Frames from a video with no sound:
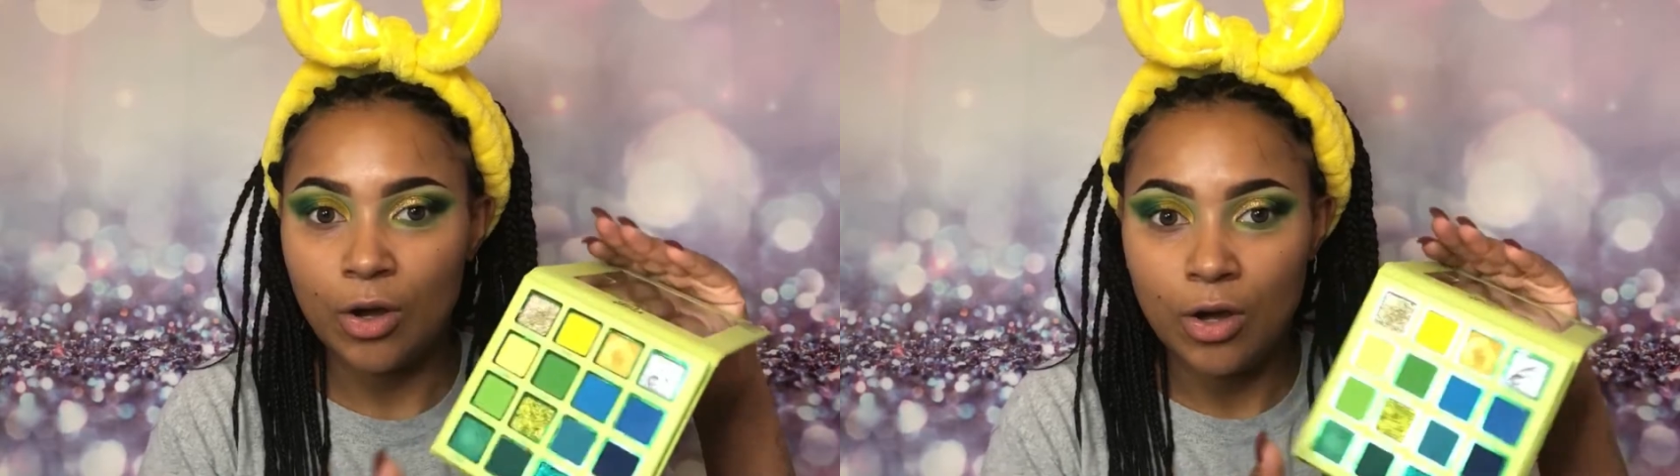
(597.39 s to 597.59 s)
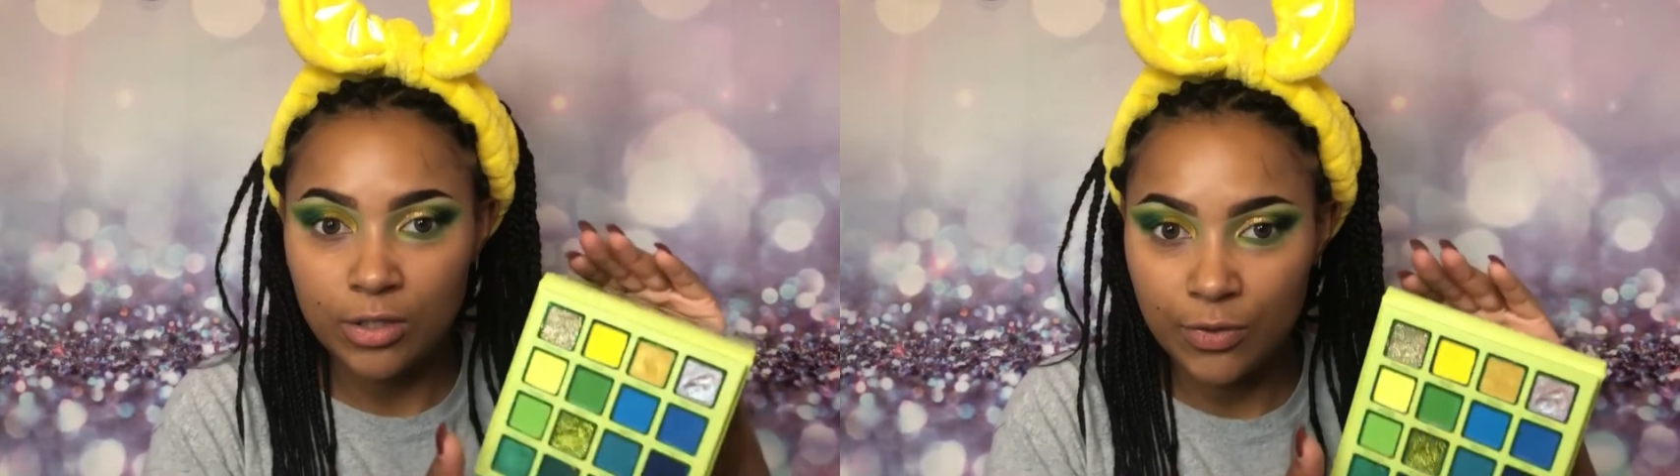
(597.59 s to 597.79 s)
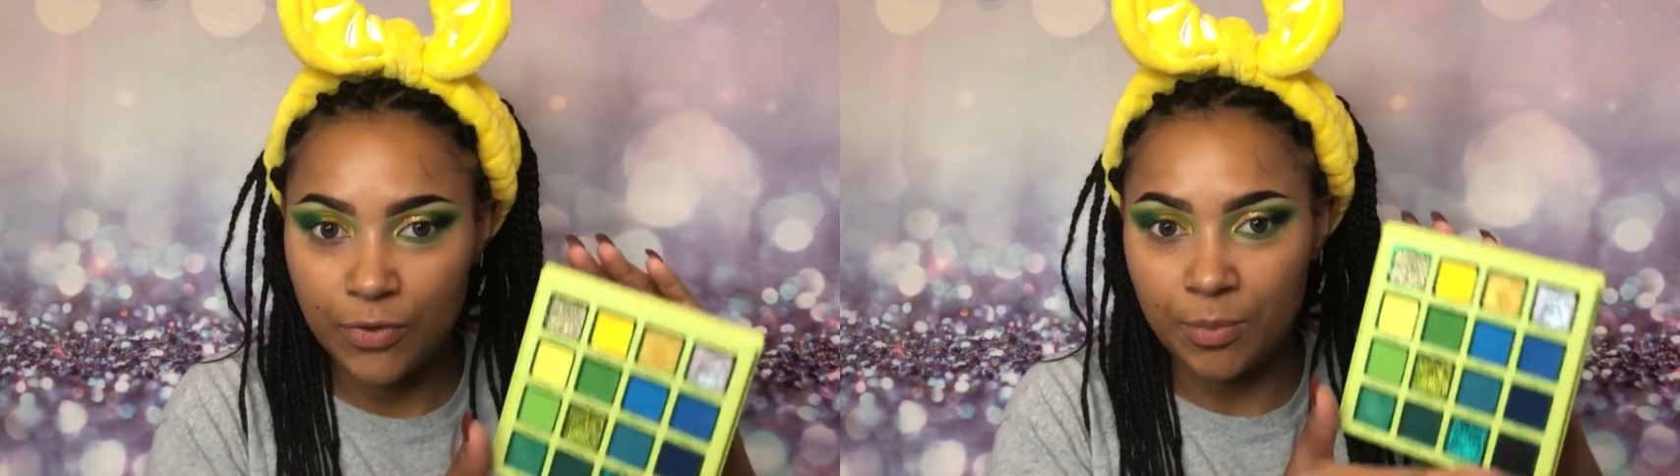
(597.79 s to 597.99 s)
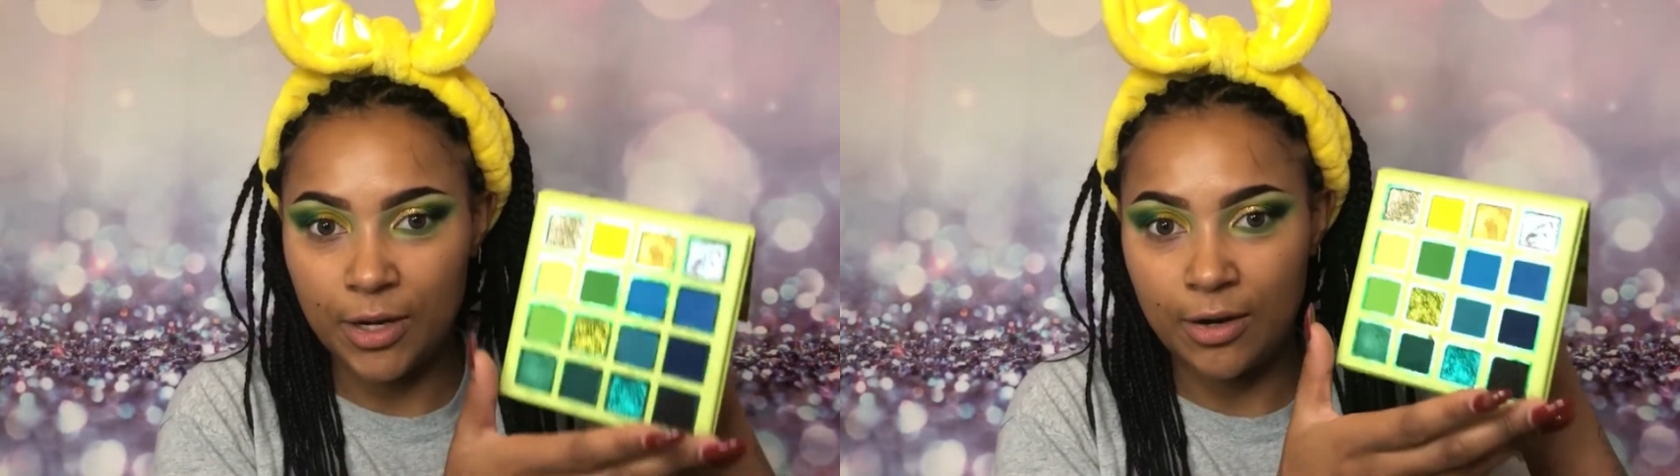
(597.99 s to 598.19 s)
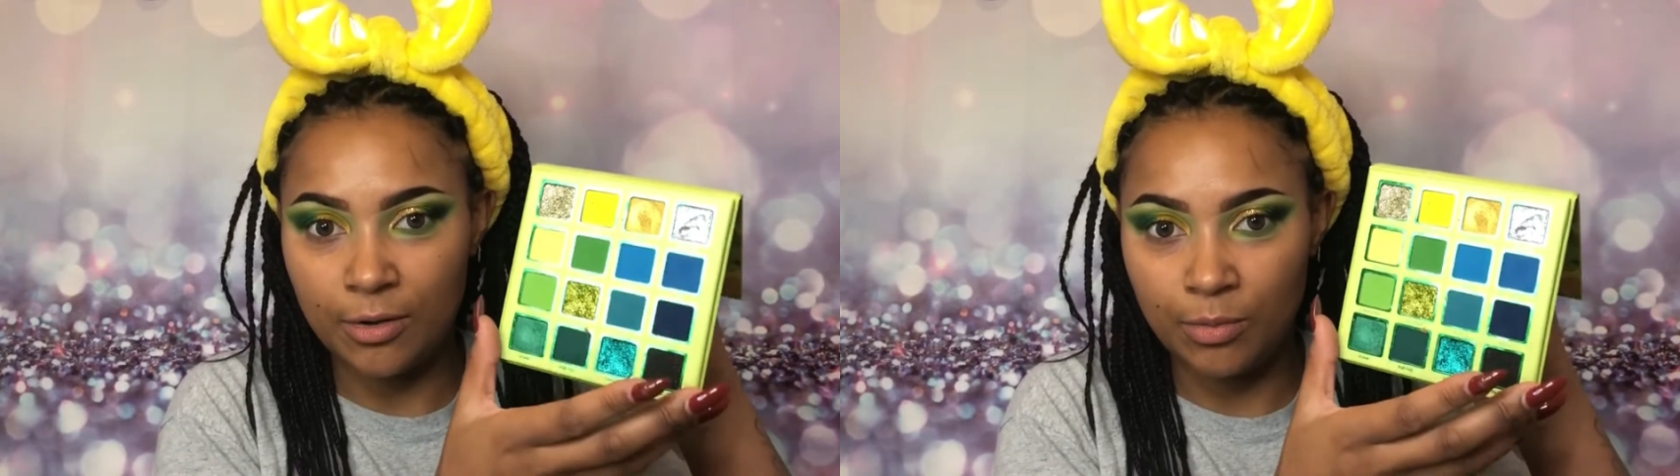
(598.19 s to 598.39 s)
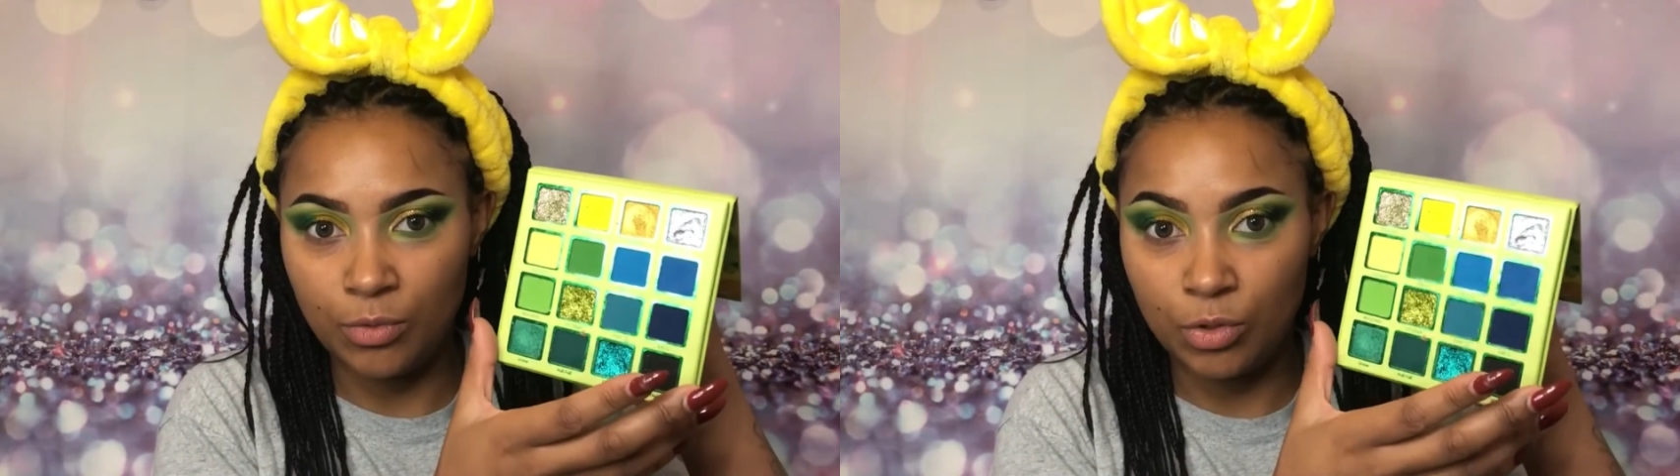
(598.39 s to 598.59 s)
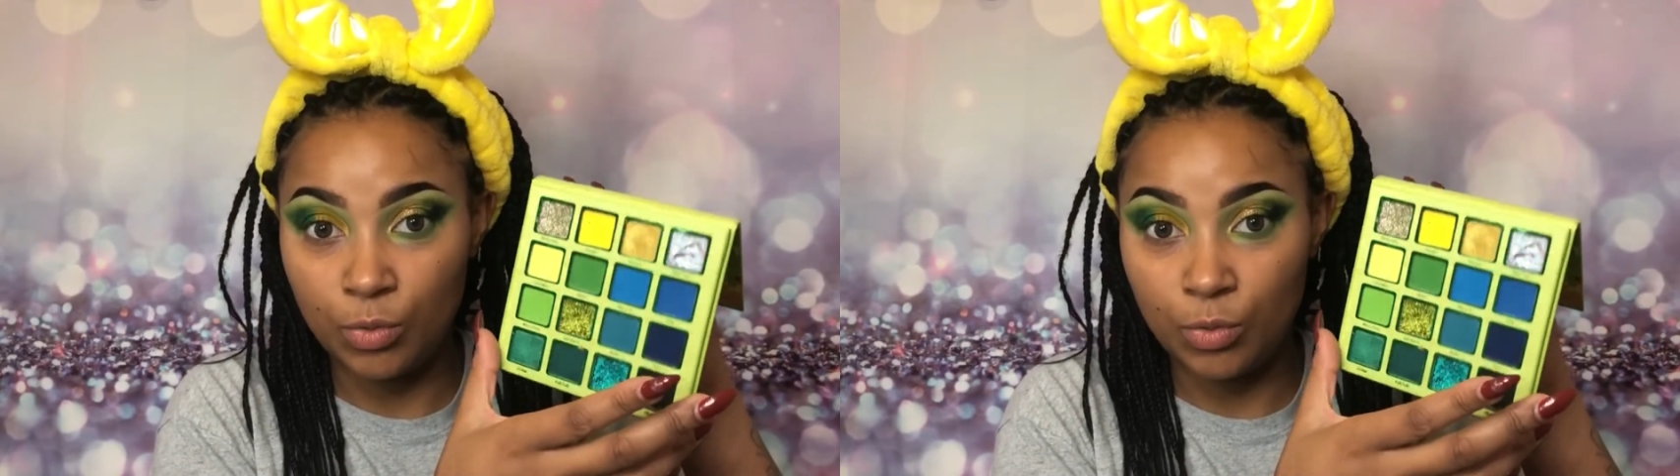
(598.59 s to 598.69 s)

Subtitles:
also from Kara Beauty,